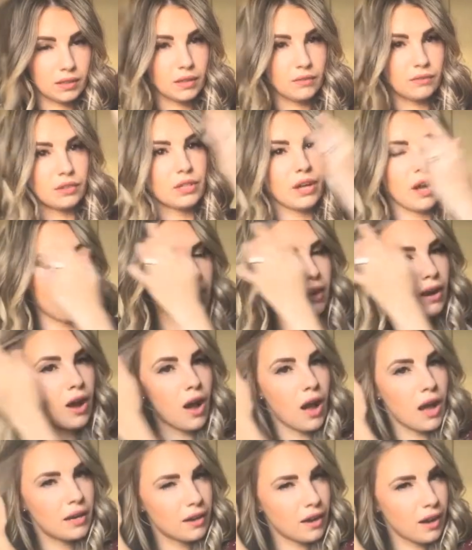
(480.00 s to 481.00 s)
If you're not
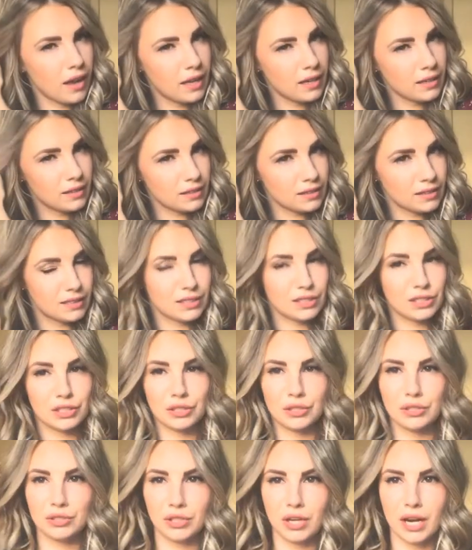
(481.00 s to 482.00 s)
caught on
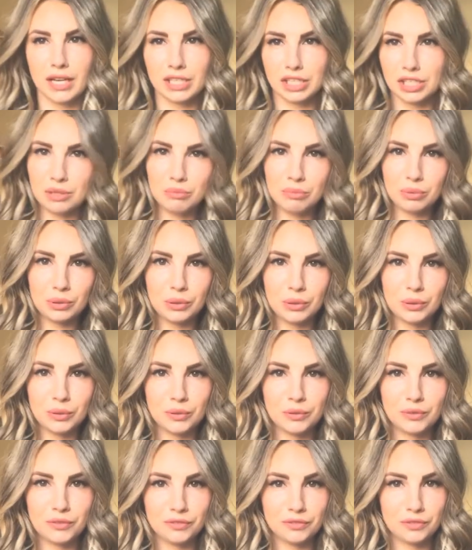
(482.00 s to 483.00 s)
to the dry
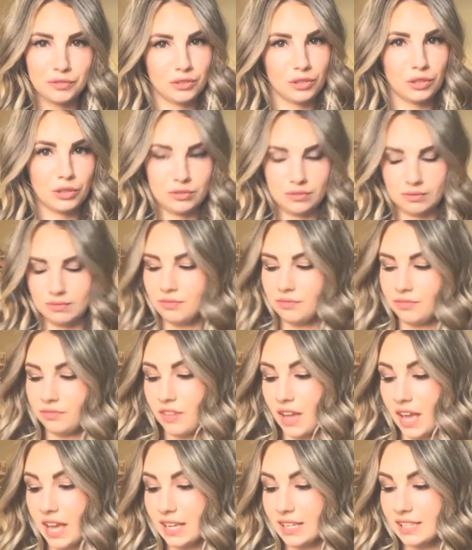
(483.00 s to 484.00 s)
shampoo
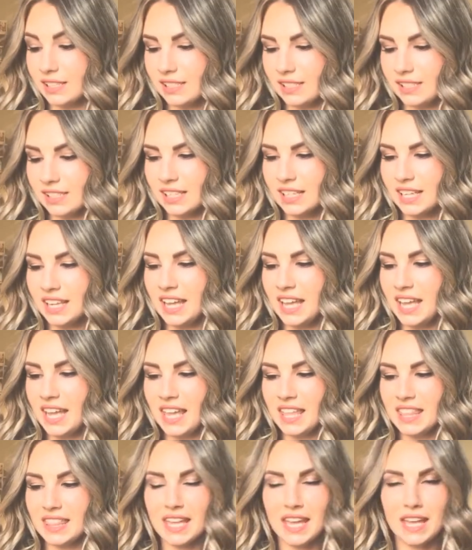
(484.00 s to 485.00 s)
phase,
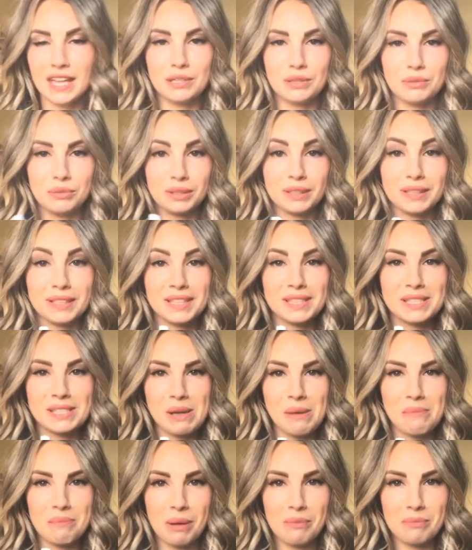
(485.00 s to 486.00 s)
then you really need to
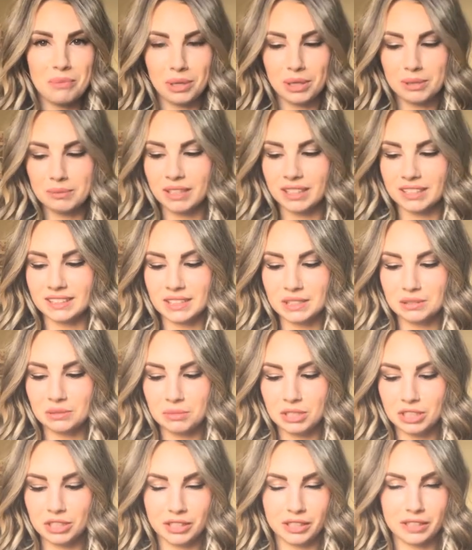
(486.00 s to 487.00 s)
jump on board, because this will
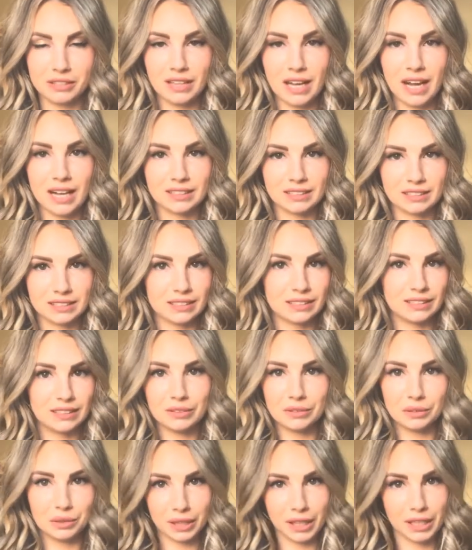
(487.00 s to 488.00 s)
make your hair last
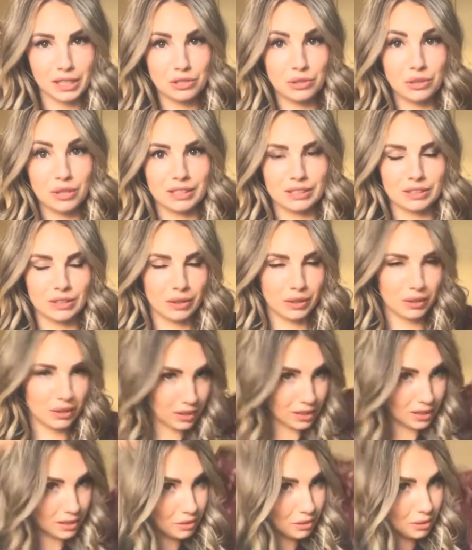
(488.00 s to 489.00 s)
literally like 2 days longer
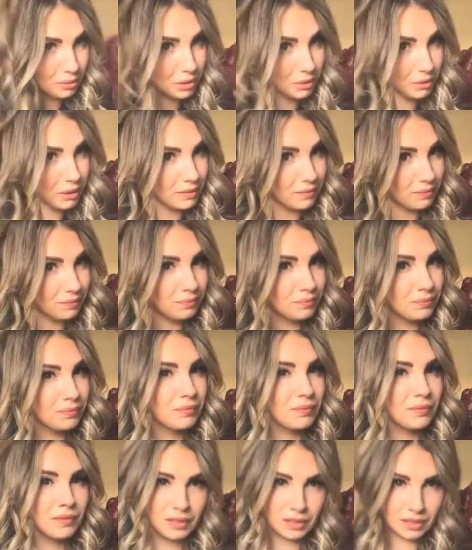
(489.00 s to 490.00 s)
than it normally would.
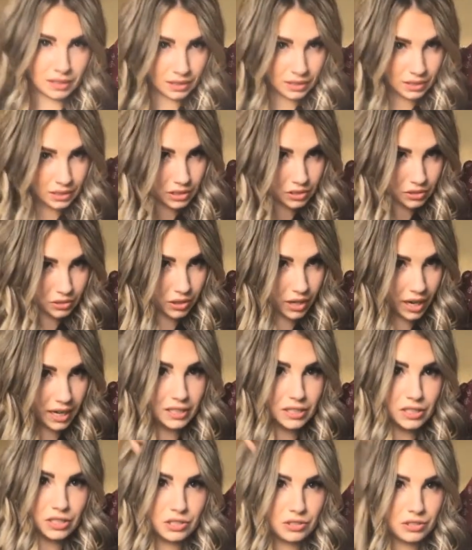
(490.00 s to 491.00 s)
So
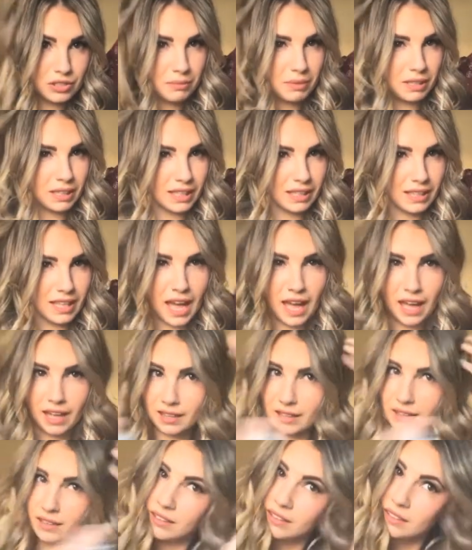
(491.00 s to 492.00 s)
kind of just do something like that.
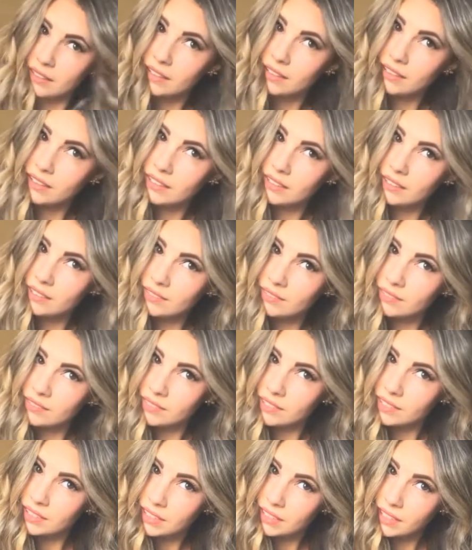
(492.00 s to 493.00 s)

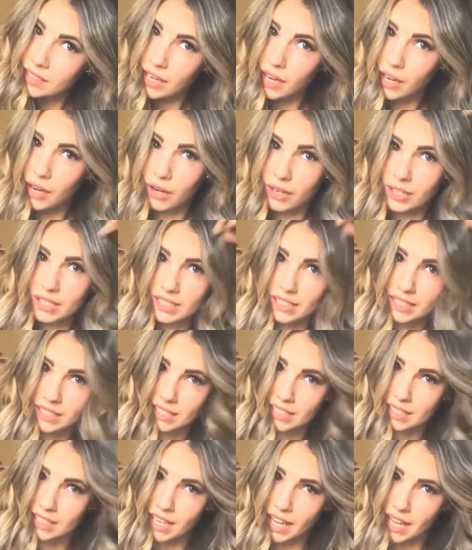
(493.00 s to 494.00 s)
I already did
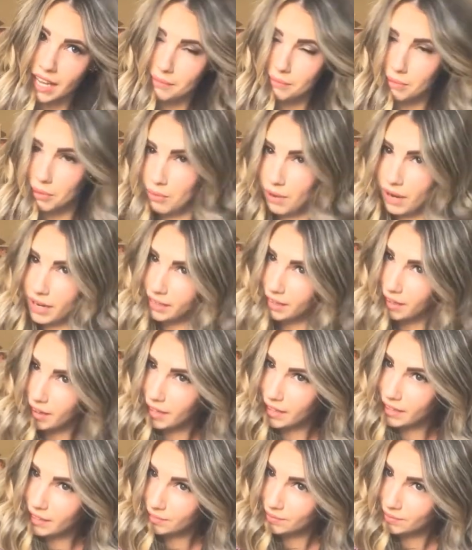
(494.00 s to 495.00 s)
this side, but why not?